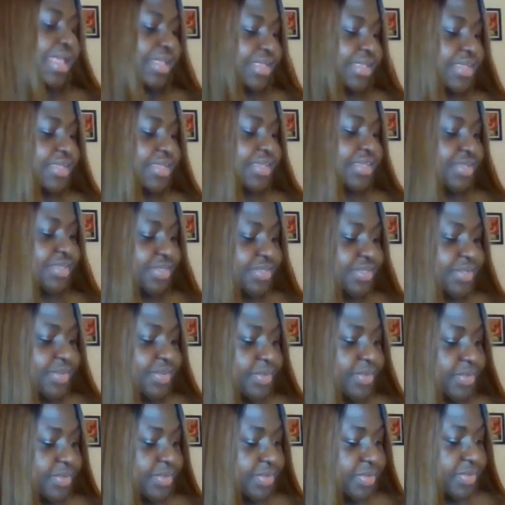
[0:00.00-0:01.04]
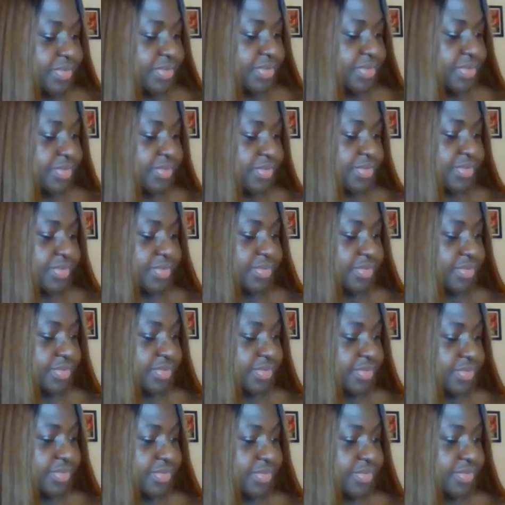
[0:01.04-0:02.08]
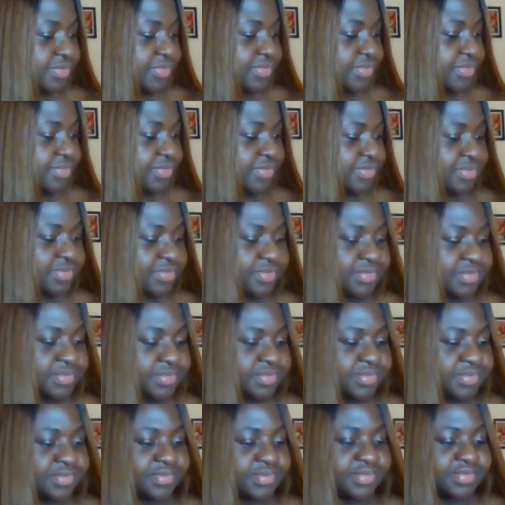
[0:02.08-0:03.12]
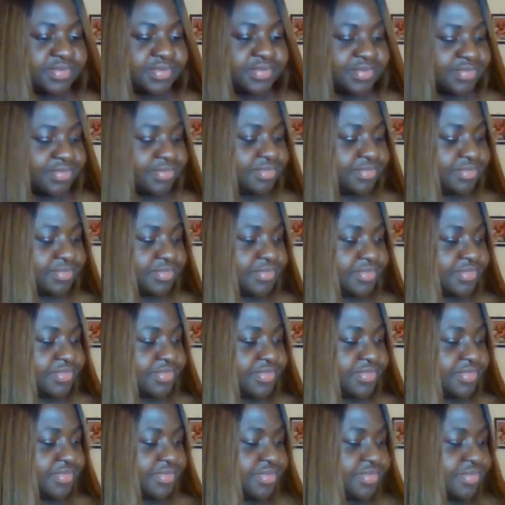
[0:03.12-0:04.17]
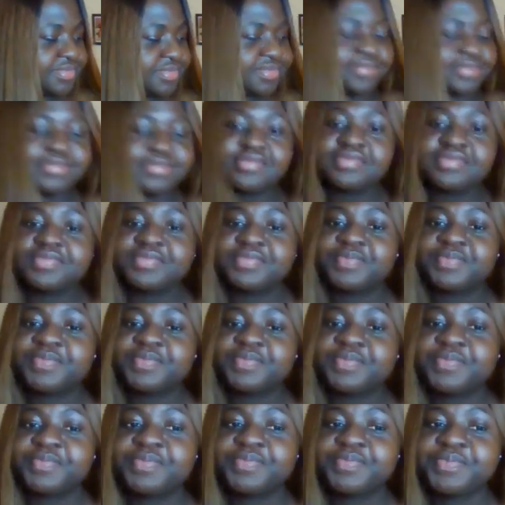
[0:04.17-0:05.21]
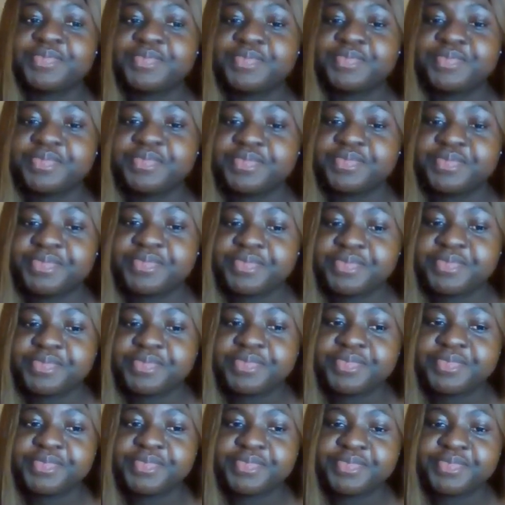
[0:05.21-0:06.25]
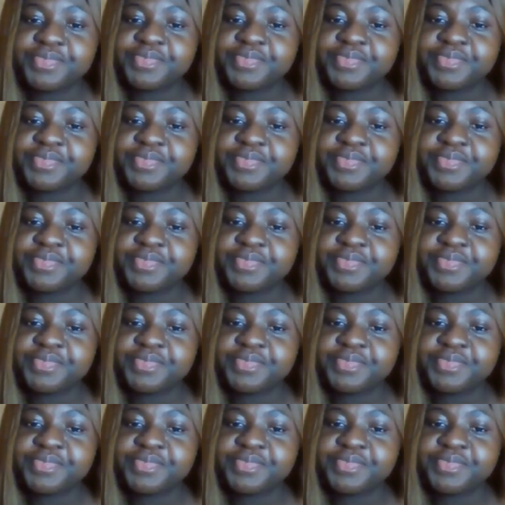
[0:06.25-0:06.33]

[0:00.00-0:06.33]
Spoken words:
No words are spoken by the person on screen.